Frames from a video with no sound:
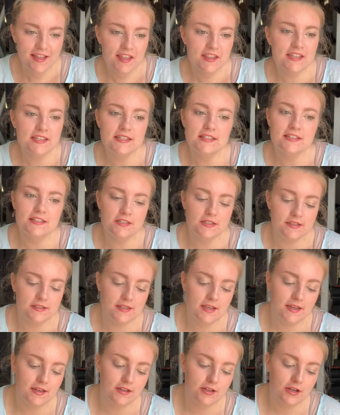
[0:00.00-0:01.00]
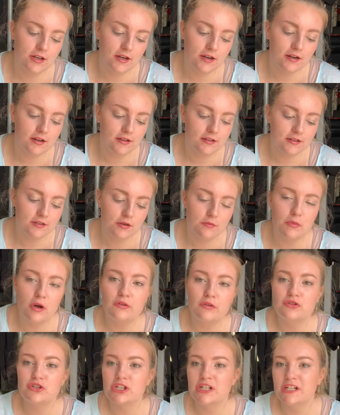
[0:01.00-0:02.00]
This is just like your, your
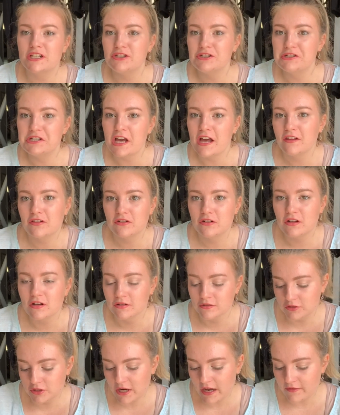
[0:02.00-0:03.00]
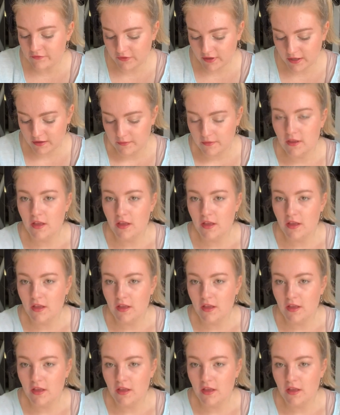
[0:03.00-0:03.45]
Motrin, your Tylenol, your Advil.